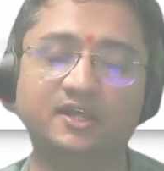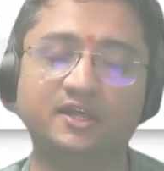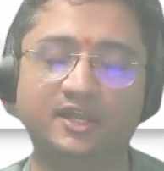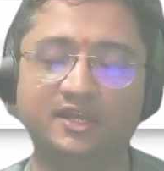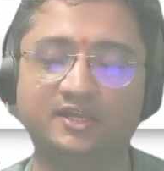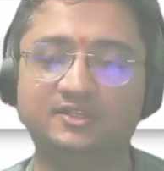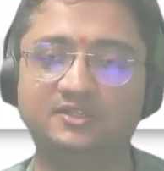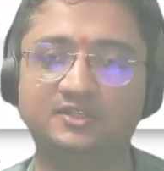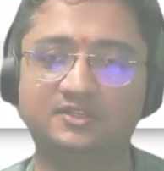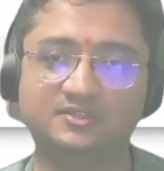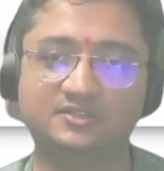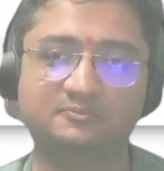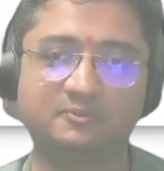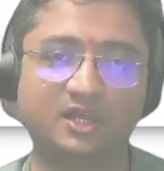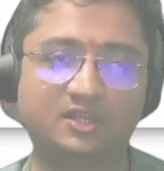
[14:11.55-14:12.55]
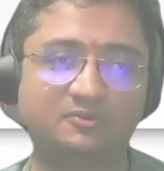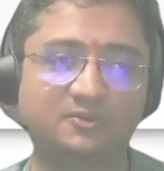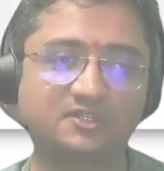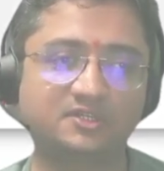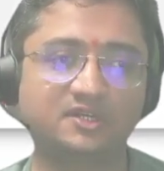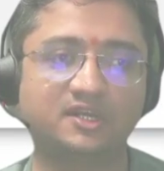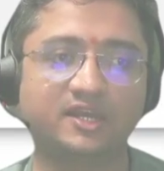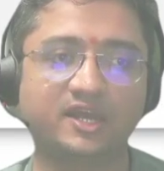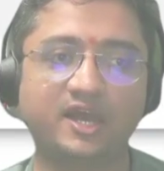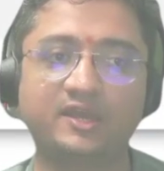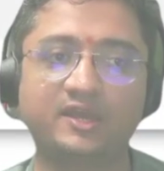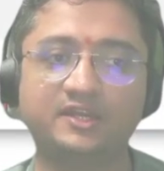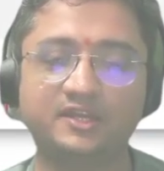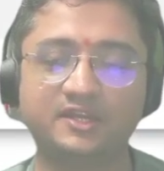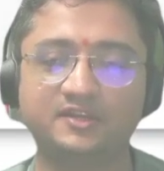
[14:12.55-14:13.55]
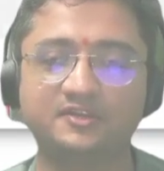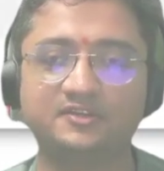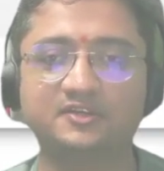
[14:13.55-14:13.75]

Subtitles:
like this pathway journey, I didn't